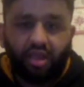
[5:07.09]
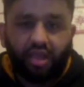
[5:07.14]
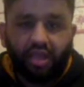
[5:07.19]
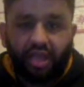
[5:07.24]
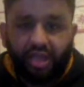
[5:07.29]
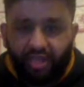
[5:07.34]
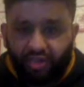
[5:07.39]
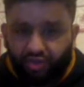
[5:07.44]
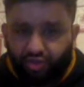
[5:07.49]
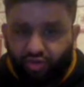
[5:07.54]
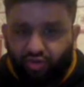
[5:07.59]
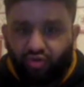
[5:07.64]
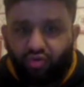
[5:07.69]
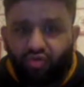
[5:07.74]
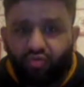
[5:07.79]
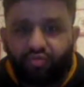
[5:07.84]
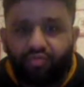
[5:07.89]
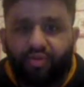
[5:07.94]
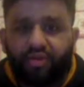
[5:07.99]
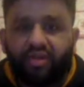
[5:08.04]
I
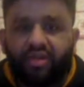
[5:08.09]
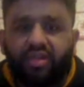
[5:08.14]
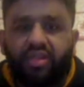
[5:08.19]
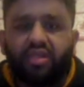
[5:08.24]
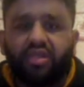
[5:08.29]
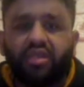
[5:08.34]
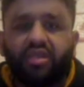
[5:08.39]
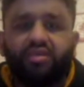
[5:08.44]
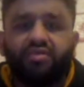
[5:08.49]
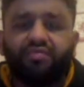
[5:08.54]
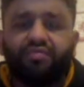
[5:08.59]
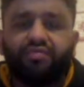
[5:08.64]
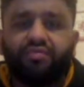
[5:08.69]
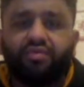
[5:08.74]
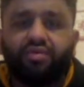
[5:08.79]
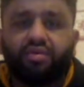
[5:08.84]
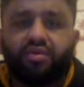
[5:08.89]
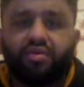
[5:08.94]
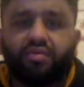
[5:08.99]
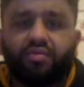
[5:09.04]
do believe,
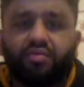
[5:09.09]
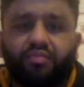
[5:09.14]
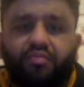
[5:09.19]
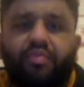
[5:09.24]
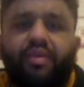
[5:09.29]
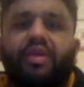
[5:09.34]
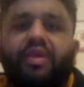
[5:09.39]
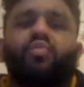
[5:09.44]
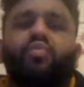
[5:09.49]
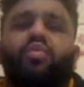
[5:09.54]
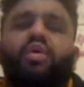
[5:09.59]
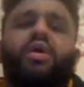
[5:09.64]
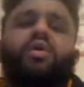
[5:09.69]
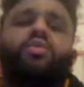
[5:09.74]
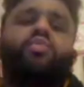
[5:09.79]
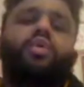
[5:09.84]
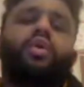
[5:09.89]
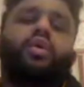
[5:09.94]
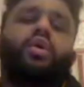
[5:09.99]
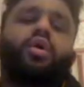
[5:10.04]
being where
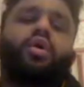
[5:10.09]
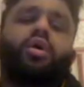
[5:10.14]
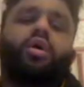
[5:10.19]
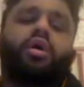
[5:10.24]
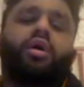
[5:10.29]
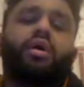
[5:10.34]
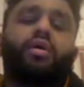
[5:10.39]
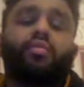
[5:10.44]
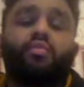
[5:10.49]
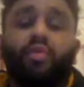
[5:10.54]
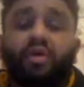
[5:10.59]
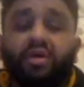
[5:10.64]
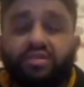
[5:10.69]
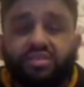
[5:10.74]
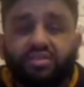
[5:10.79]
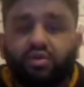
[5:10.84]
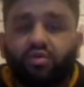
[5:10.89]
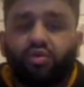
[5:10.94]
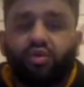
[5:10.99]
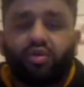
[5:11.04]
we are and what's
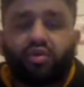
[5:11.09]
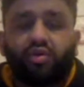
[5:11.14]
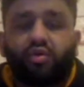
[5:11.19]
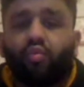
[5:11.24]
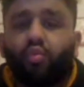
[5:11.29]
going on,